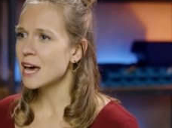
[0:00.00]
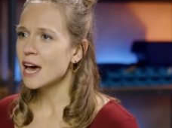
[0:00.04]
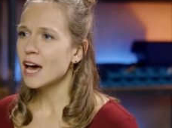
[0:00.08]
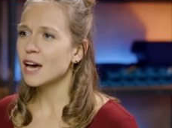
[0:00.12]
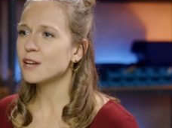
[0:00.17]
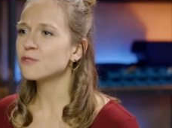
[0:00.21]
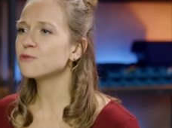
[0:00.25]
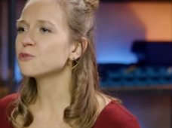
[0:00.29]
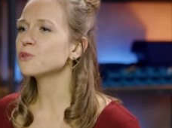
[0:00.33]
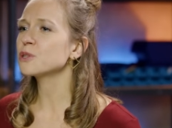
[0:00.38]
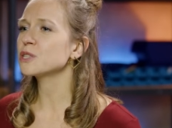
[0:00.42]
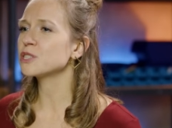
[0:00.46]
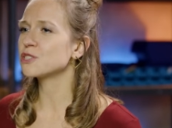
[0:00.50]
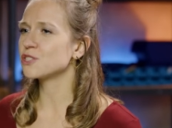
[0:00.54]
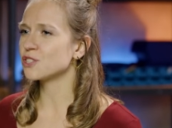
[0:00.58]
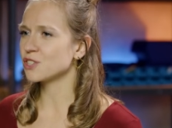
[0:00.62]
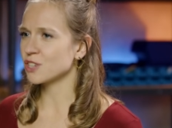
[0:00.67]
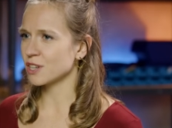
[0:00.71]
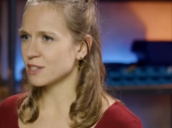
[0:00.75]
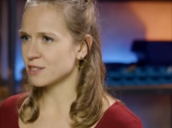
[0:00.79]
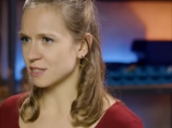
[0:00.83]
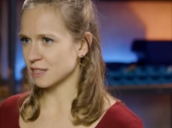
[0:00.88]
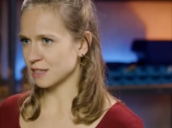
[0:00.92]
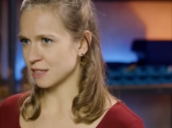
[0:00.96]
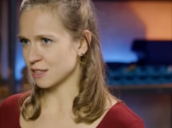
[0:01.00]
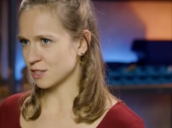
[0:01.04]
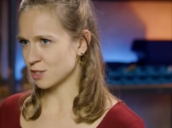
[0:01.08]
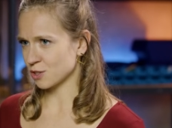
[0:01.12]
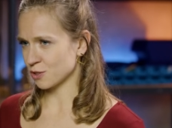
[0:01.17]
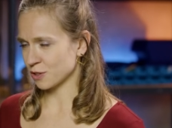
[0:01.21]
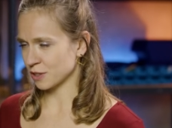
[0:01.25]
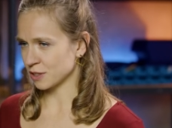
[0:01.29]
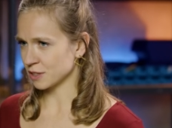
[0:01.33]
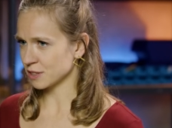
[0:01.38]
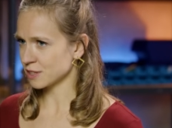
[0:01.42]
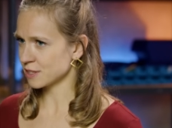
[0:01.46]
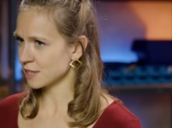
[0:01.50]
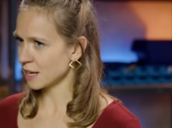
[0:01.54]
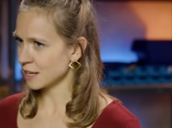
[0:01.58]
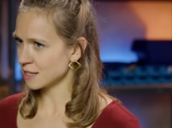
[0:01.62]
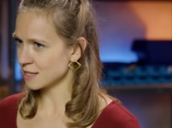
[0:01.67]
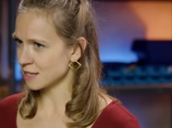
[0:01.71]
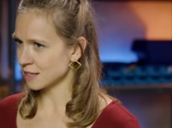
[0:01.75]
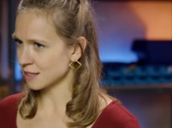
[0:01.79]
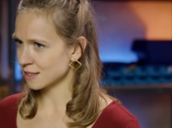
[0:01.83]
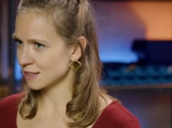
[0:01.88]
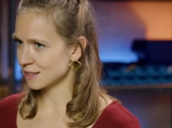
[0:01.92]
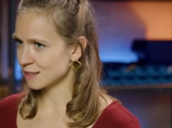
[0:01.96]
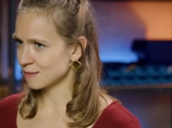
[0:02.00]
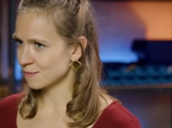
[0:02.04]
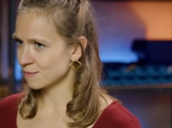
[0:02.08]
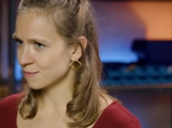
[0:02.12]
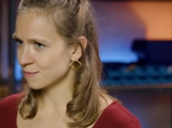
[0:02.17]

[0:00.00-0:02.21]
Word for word: and for adjusting the trigger settings.